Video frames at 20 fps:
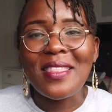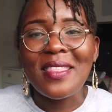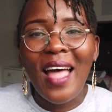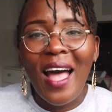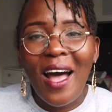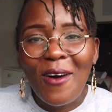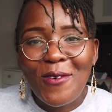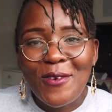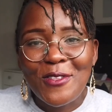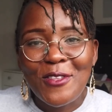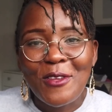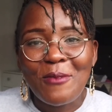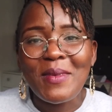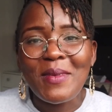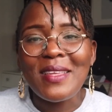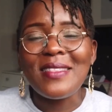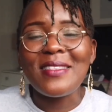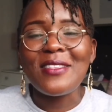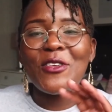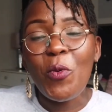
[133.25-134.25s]
that also
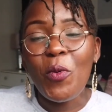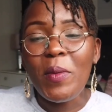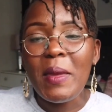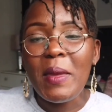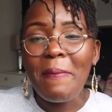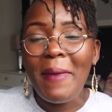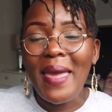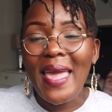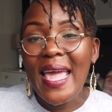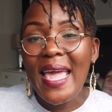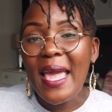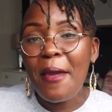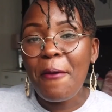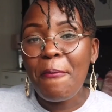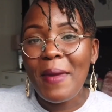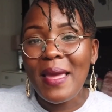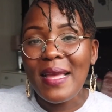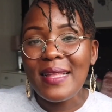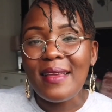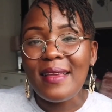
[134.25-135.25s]
means you will be
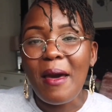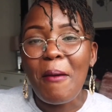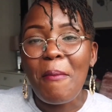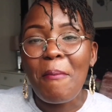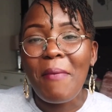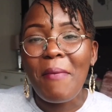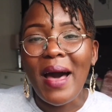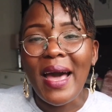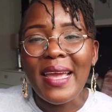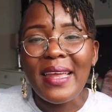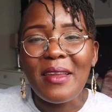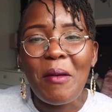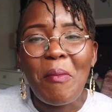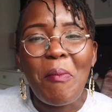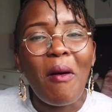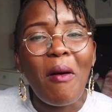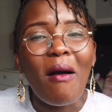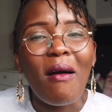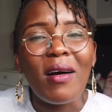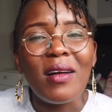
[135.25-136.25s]
making meat a minor
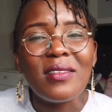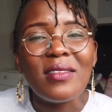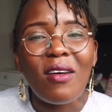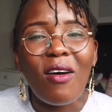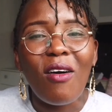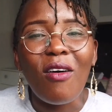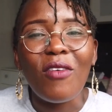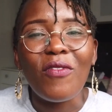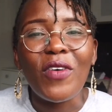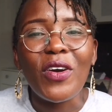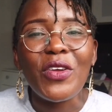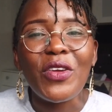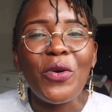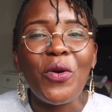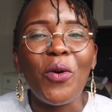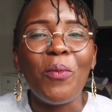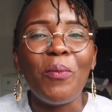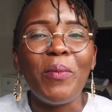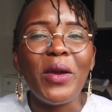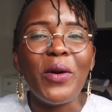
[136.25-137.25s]
part of
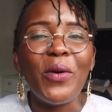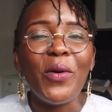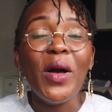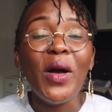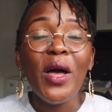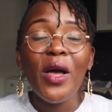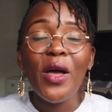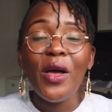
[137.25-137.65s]
your meal.